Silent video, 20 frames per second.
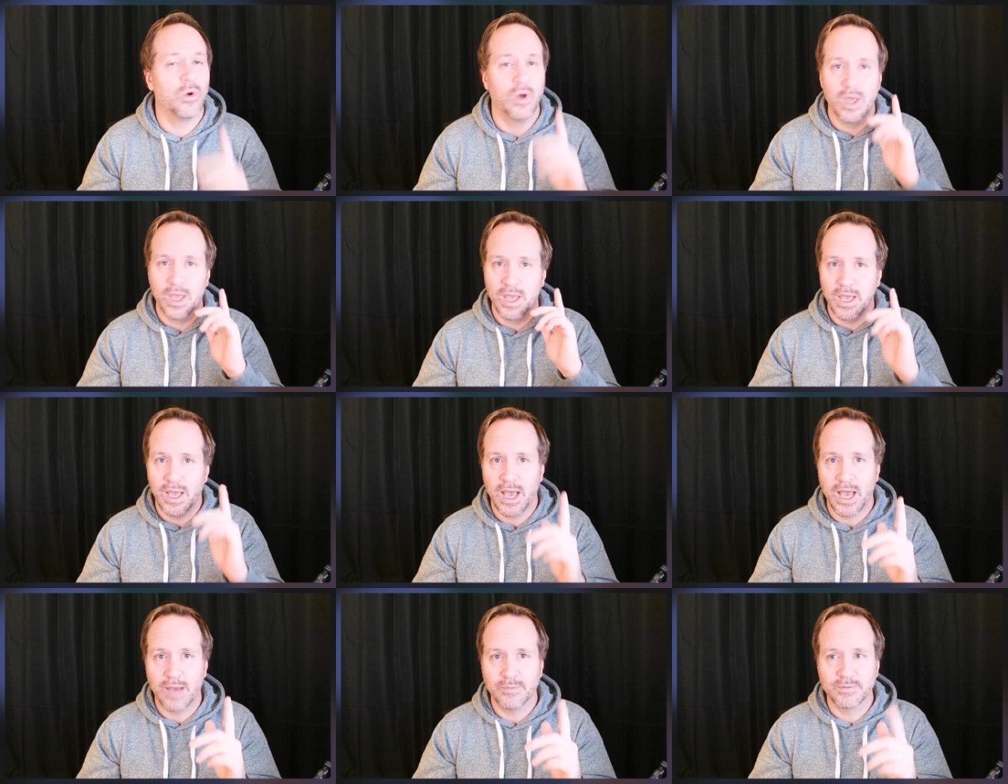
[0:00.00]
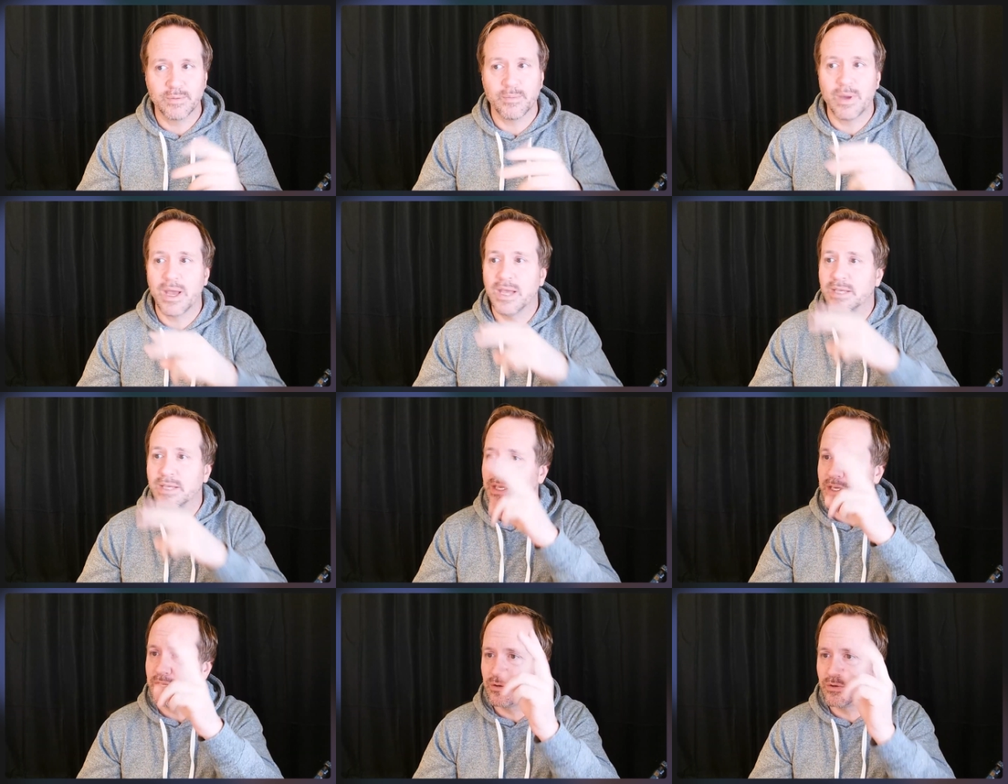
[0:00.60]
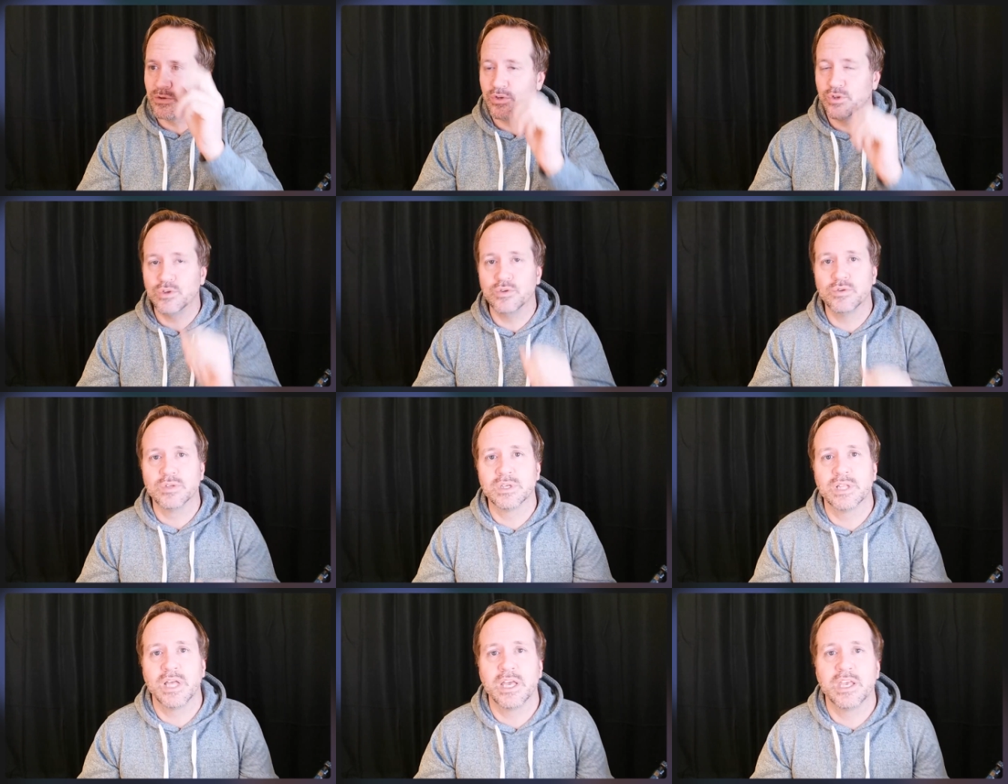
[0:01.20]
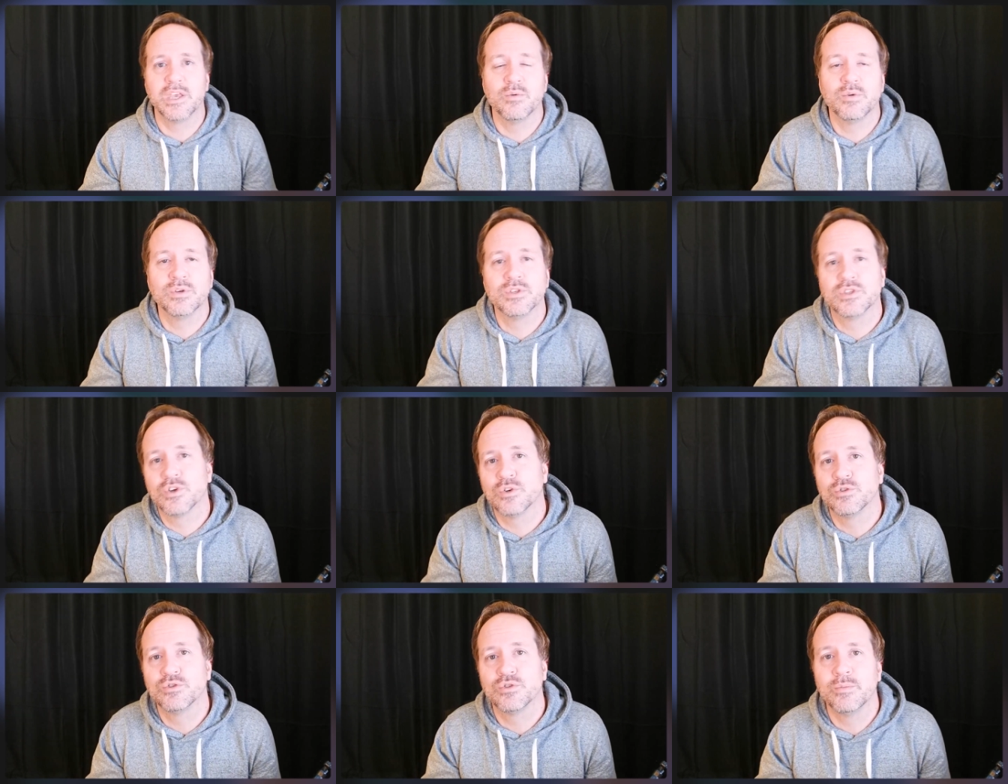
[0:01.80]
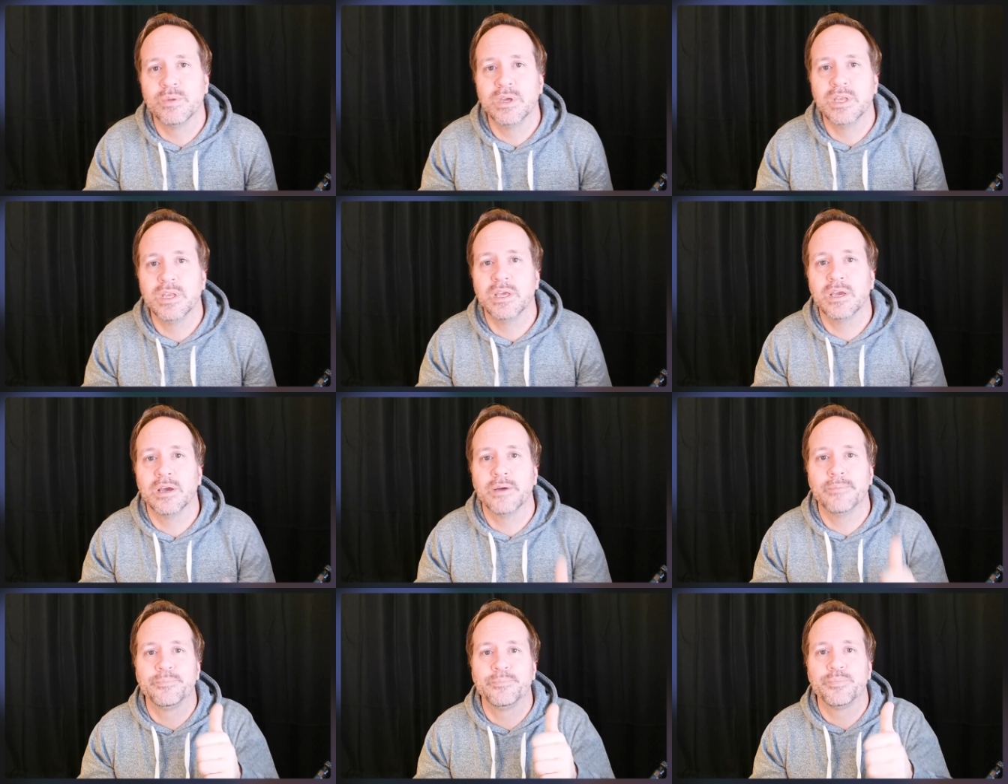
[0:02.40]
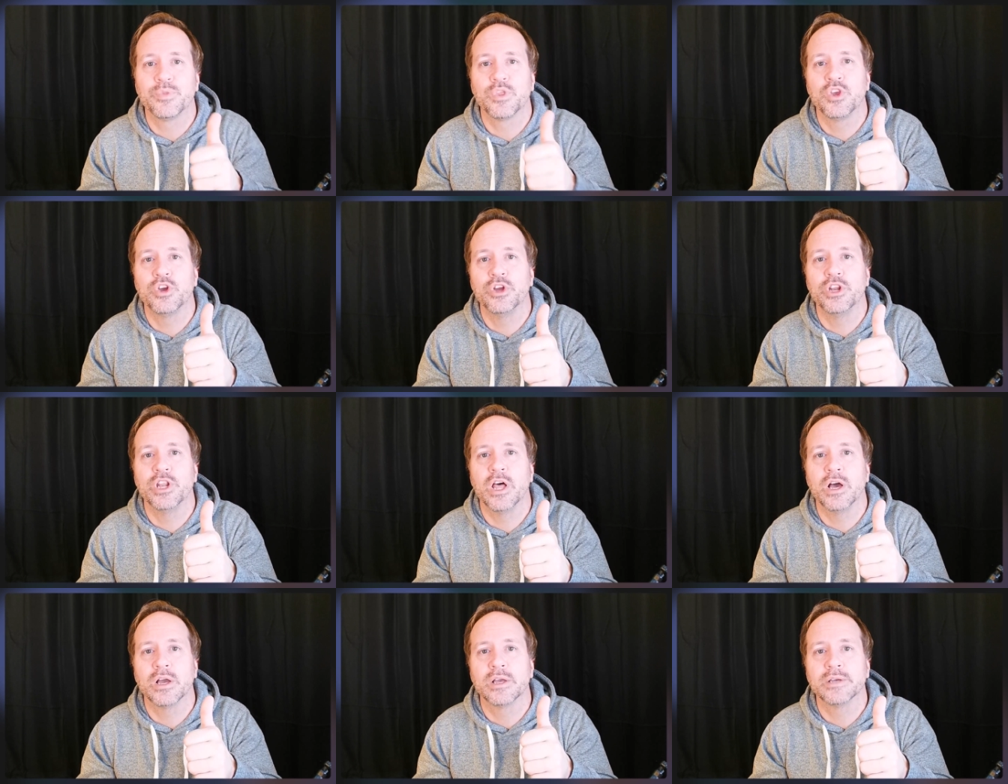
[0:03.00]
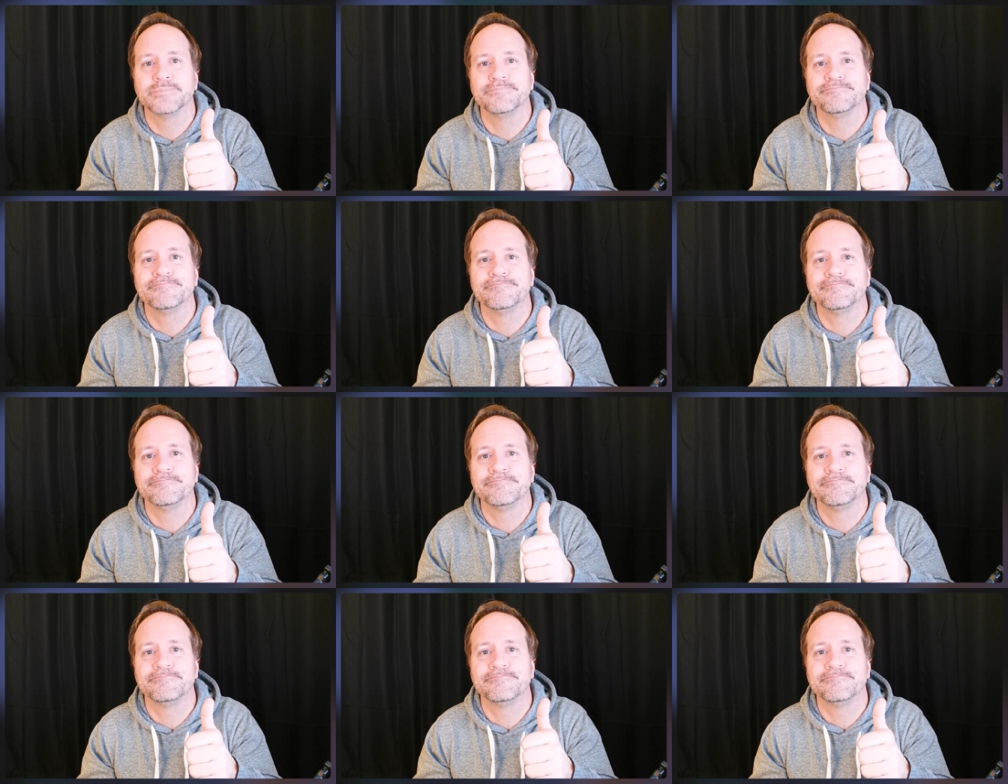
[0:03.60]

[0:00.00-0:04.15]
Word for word: So optimize it, use it like you would social media. Good luck.